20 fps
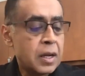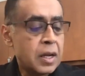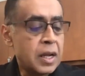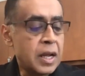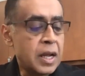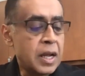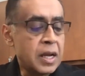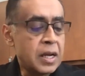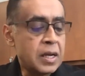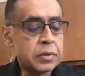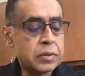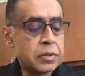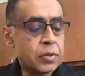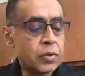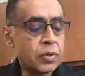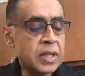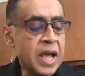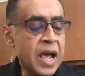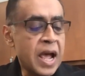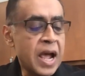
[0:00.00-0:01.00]
And
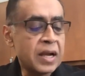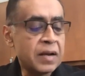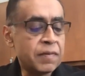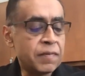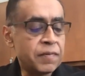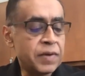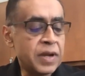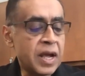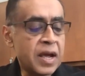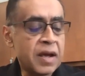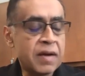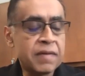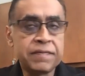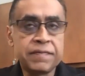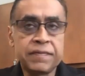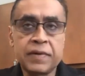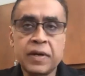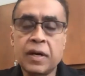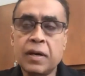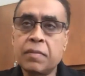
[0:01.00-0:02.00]
through that, we have
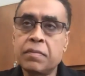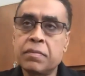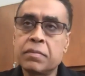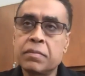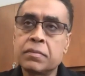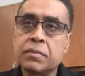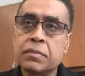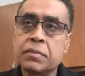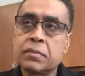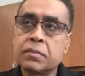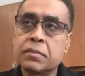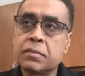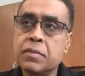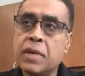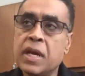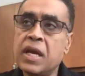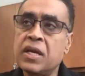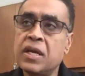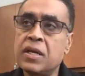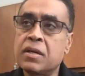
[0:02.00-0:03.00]

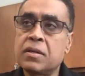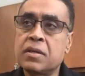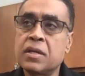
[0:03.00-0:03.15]
made